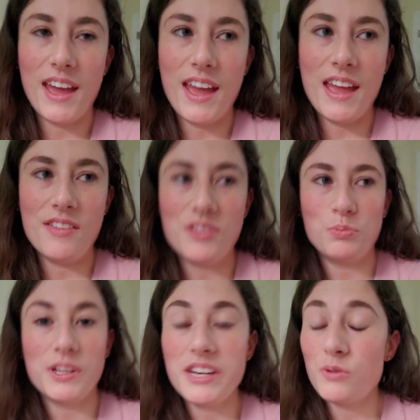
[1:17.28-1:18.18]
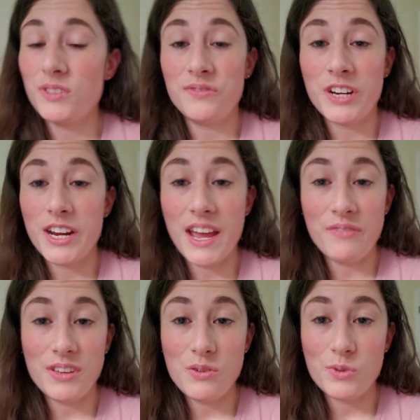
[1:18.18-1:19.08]
And the bleeding was very
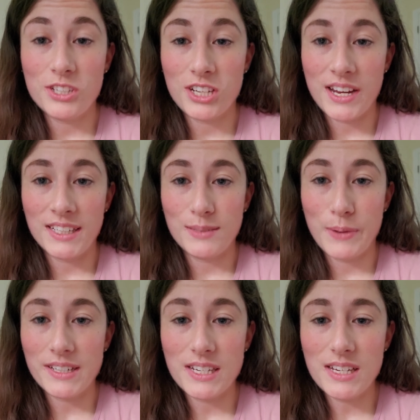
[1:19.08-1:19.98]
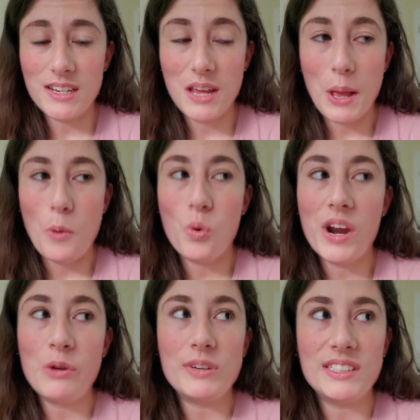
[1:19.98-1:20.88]
heavy, which I expected.
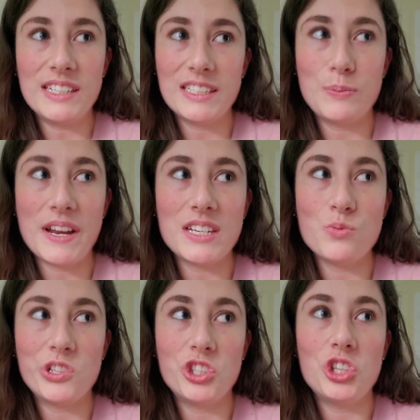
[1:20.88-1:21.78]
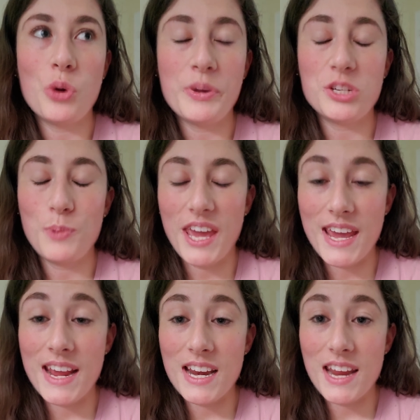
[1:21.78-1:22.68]
What I wasn't expecting was so much
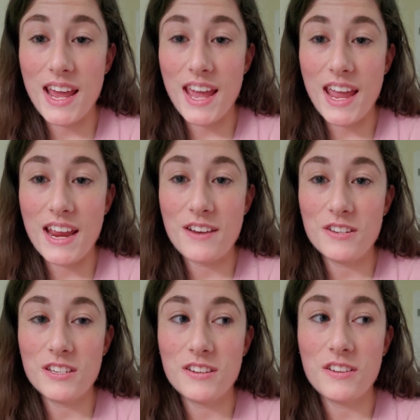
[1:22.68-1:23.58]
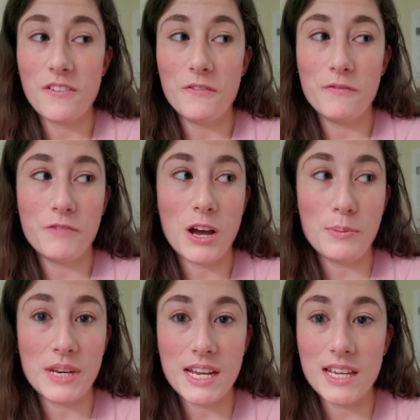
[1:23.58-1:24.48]
pain and
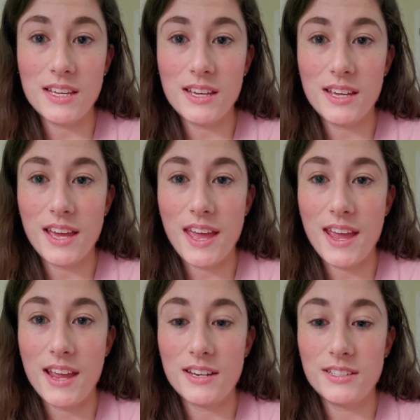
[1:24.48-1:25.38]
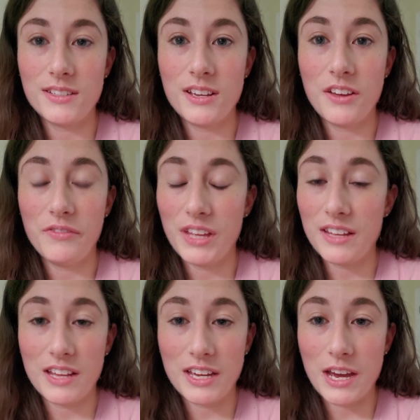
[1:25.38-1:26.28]
vomiting and
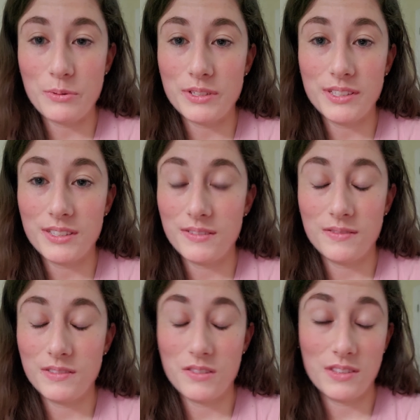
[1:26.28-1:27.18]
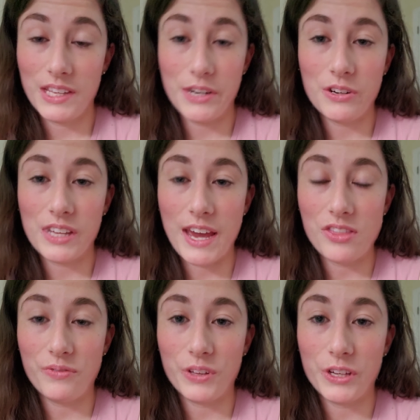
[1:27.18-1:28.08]
feeling like I was literally
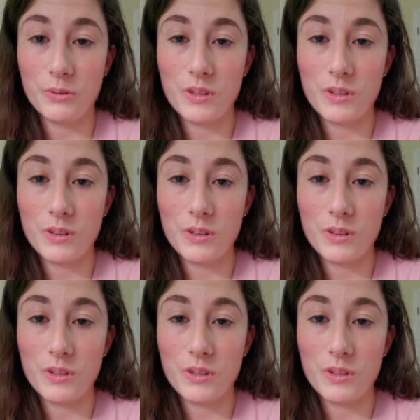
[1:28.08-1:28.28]
had the flu.